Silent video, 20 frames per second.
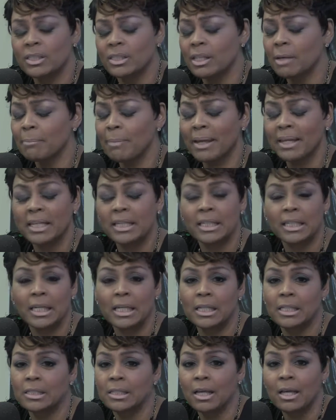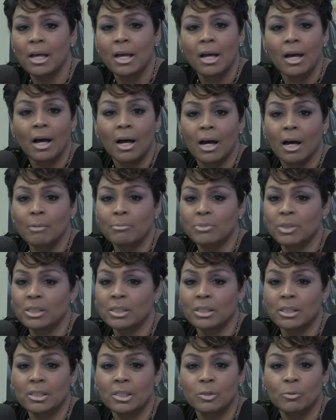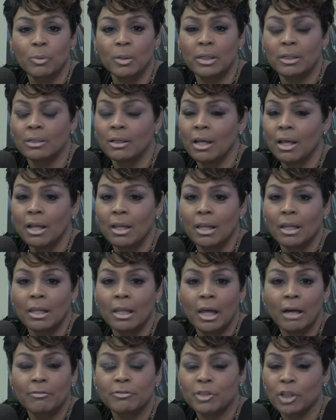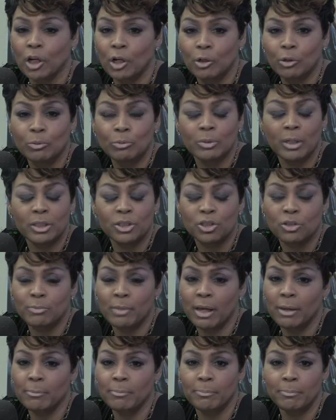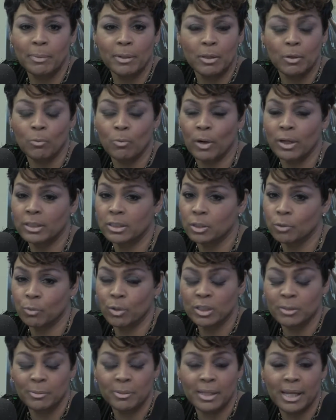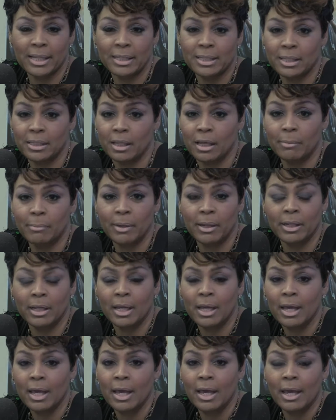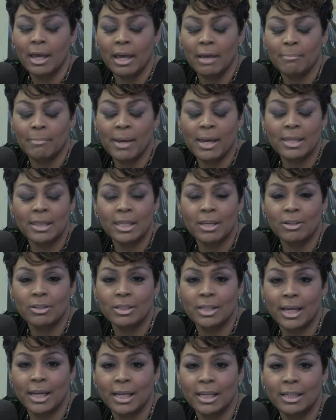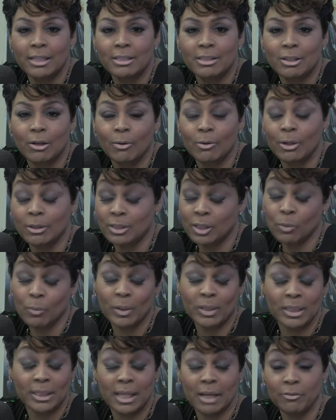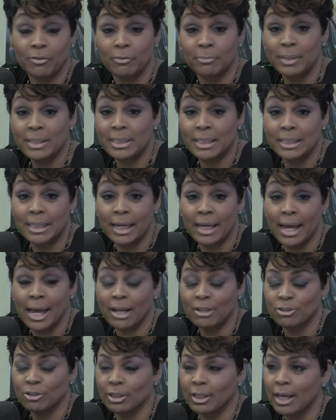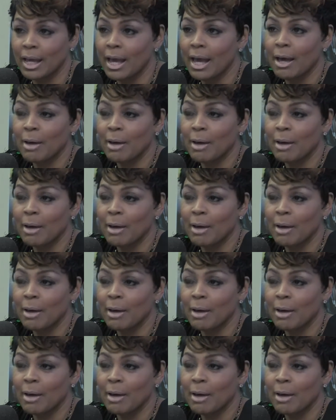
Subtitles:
Somebody needs just a sweet love tone that you may be the one to whisper that to them and make their day. And so someone did that for me today, actually.